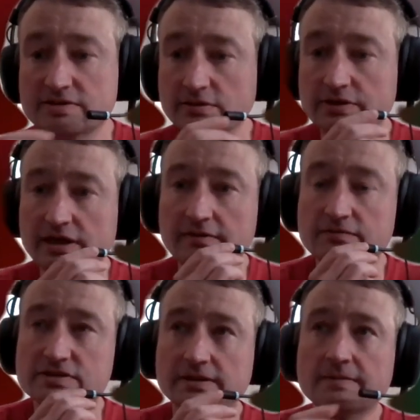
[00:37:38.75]
So it
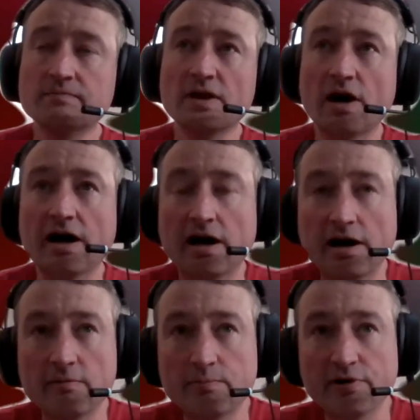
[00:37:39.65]
gives,
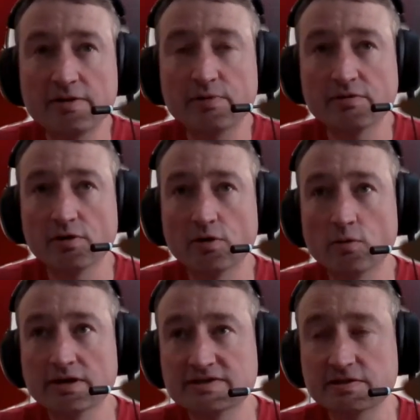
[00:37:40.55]
our primary
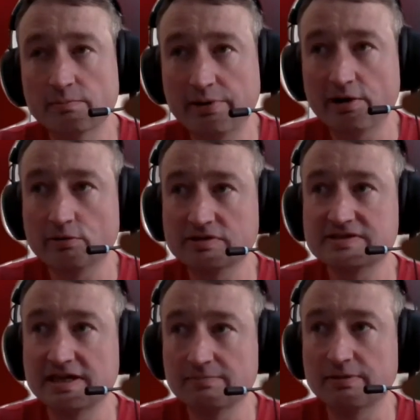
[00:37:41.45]
role is to empower
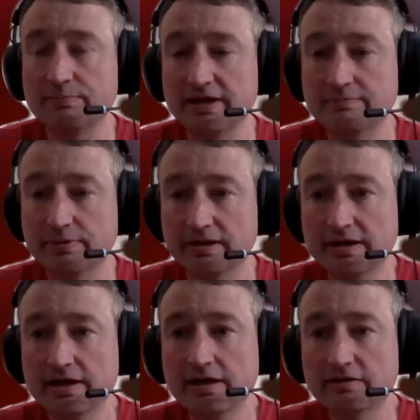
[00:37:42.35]
disabled people
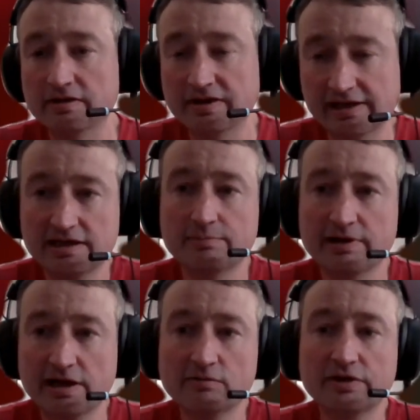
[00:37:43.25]
to think
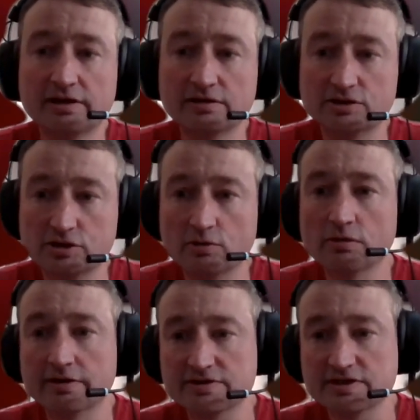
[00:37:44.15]
about how they
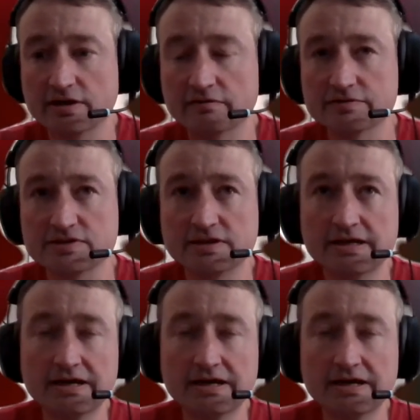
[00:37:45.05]
control their service,